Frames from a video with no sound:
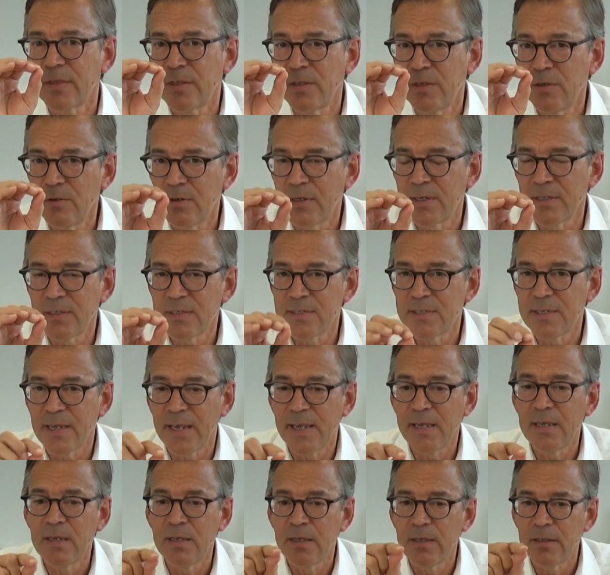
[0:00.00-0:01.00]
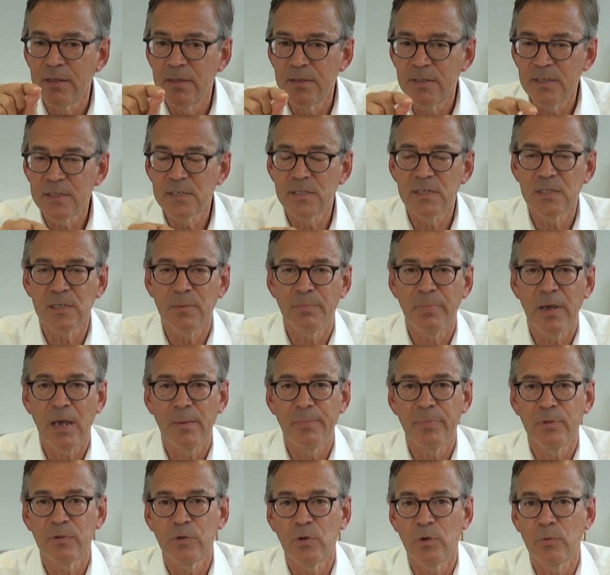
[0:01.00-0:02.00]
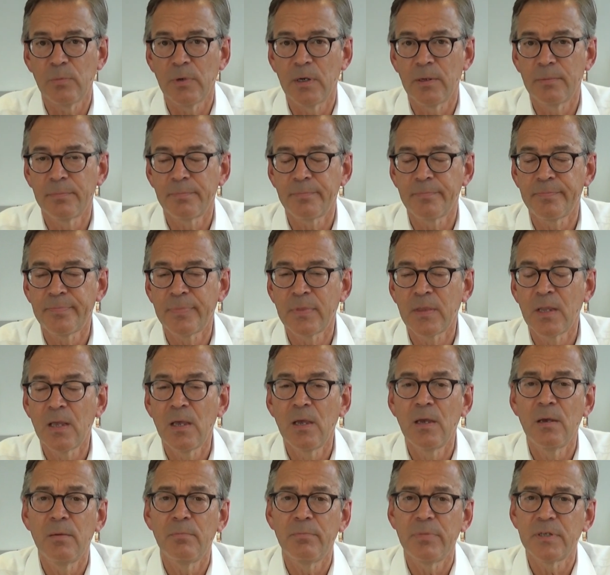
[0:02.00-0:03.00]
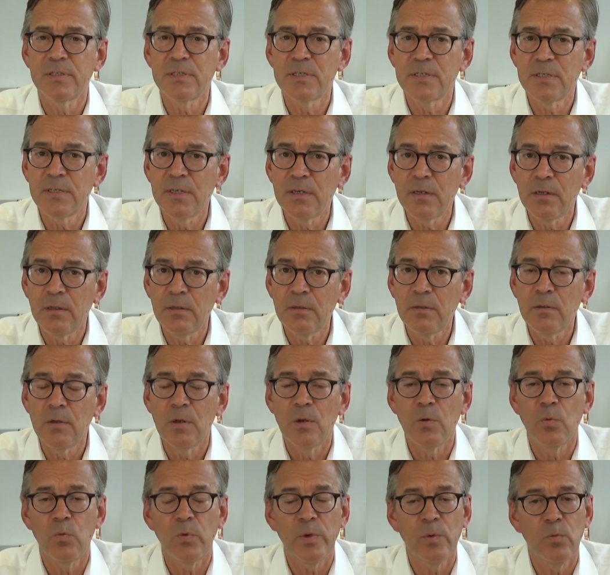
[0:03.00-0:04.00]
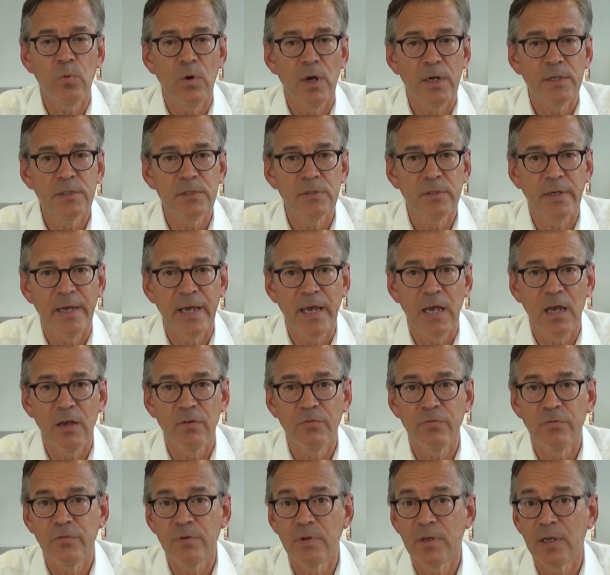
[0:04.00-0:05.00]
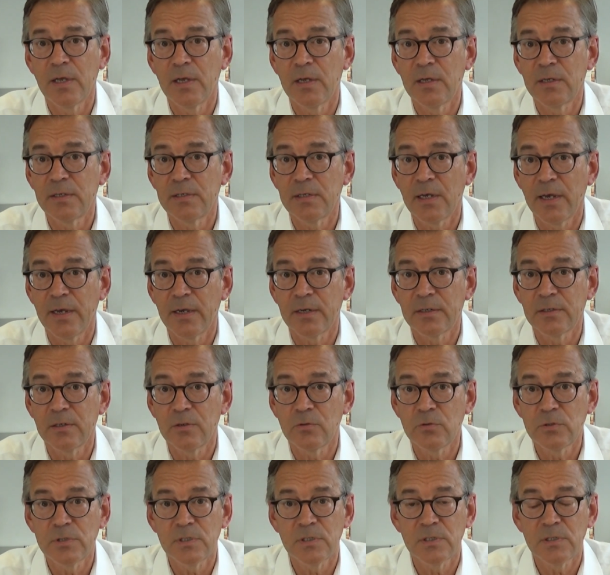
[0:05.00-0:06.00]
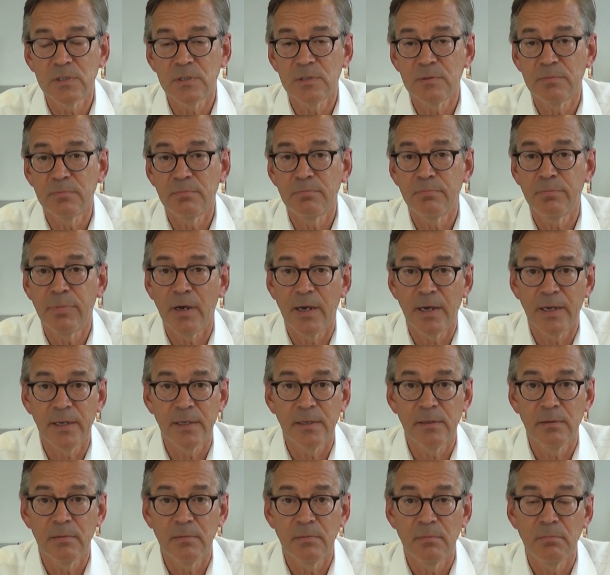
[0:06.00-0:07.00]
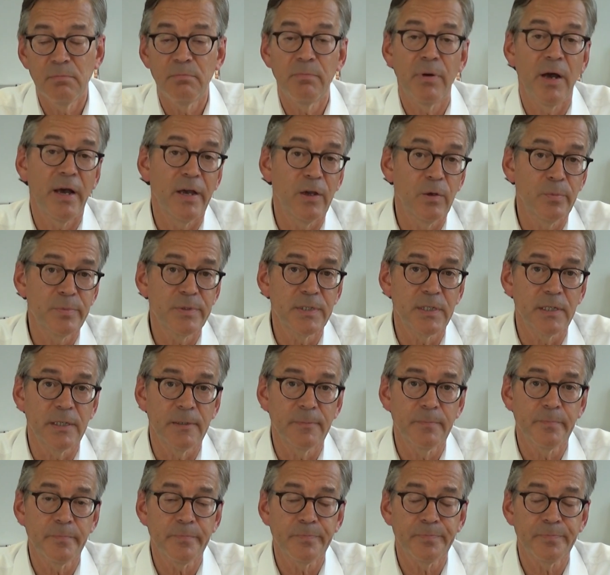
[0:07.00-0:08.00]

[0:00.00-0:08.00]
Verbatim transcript: you can say this is a papilloma. But still, we want to have a diagnosis by biopsy.